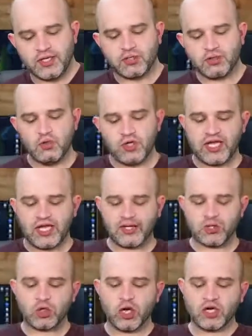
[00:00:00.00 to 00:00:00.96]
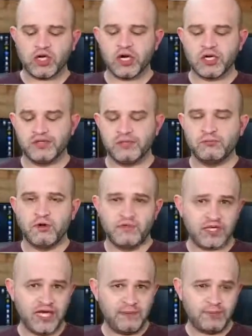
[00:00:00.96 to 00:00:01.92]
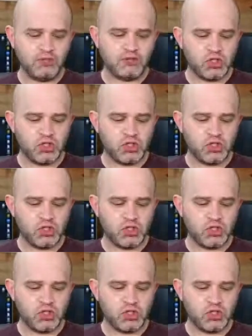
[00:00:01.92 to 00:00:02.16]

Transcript: you can draw a card, then move your camper,